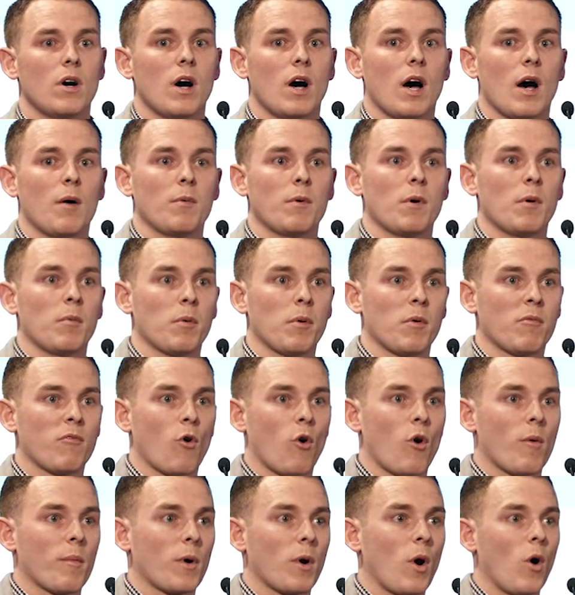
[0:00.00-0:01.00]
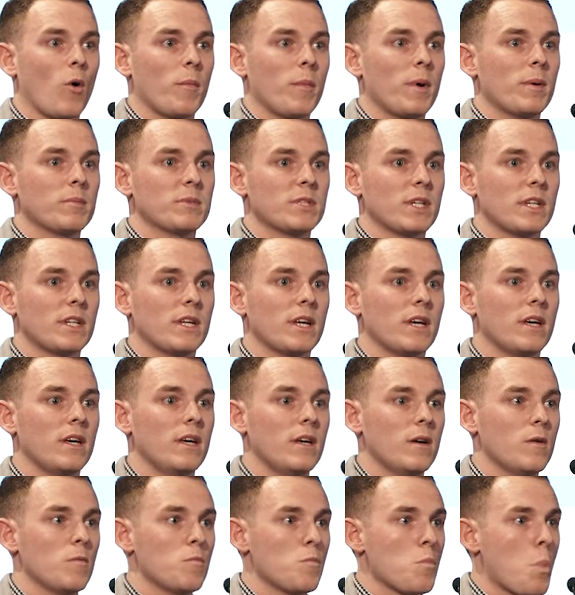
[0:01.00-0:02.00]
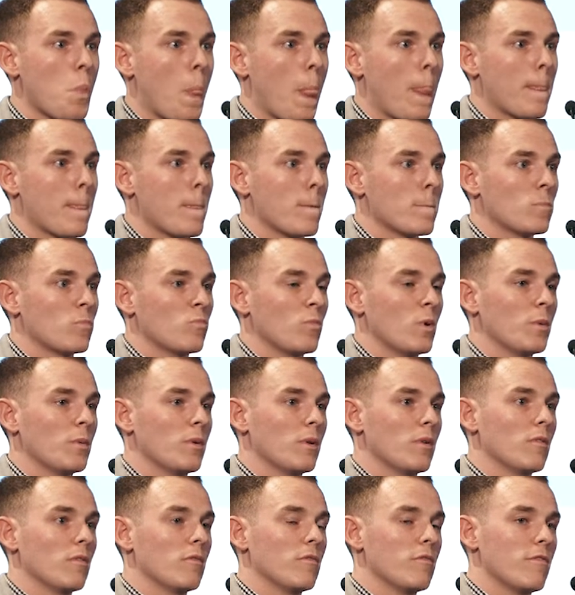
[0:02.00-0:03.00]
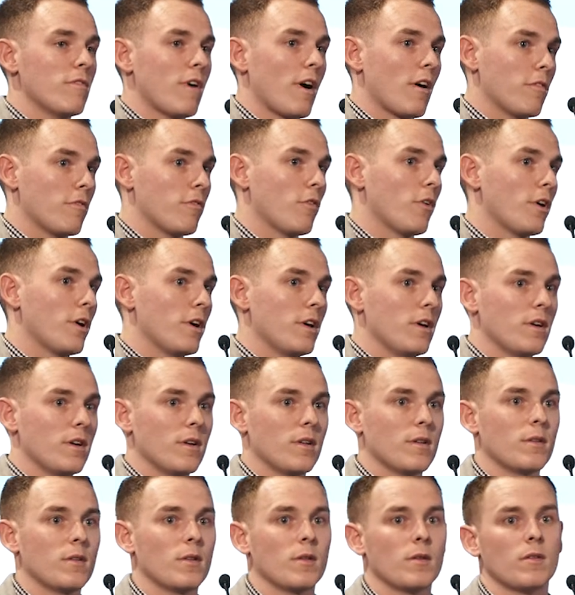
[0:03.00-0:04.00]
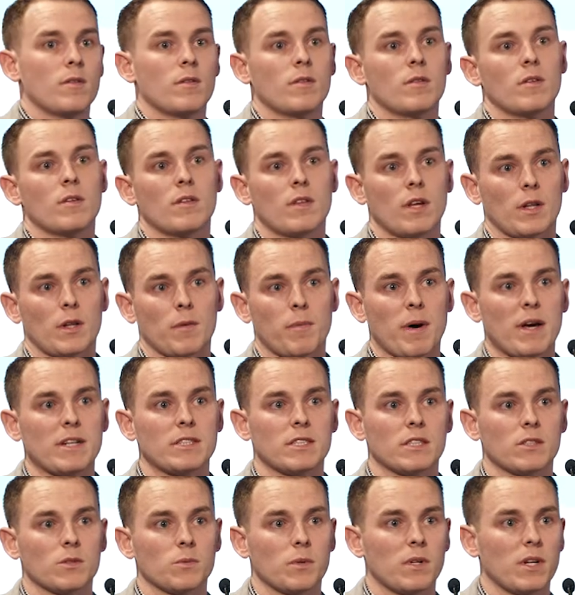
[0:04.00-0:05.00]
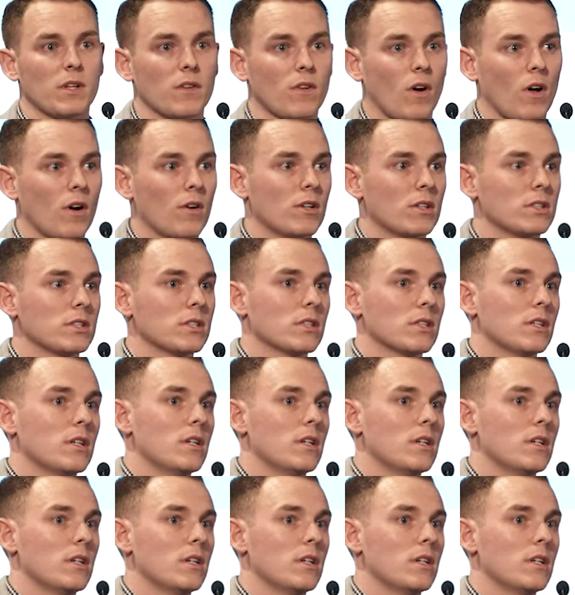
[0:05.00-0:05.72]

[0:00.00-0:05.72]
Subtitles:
and we will perform a cone beam CT. We will verify that the patient is within tolerance.